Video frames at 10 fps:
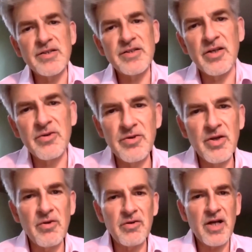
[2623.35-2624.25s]
So you
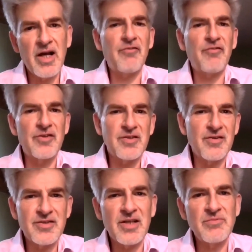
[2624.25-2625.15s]
no longer have the
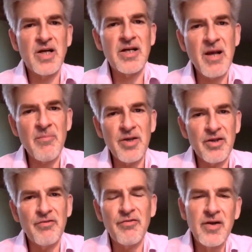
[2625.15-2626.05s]
same dynamic of